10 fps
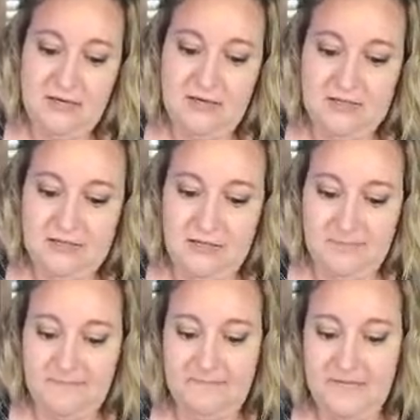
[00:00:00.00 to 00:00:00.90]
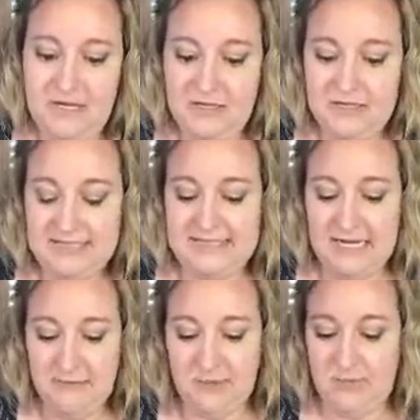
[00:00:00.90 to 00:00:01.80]
some
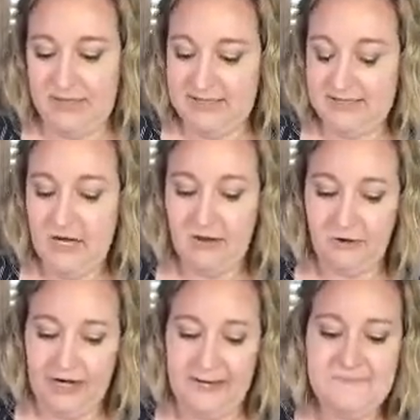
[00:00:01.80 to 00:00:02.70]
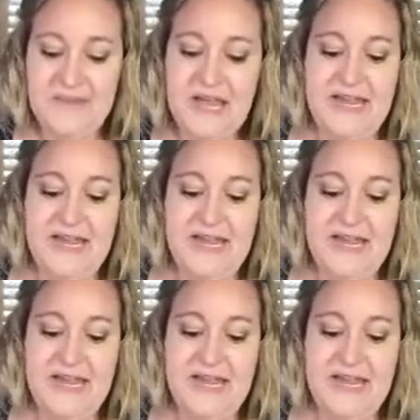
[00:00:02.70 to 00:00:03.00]
Stampin' Blends coloring.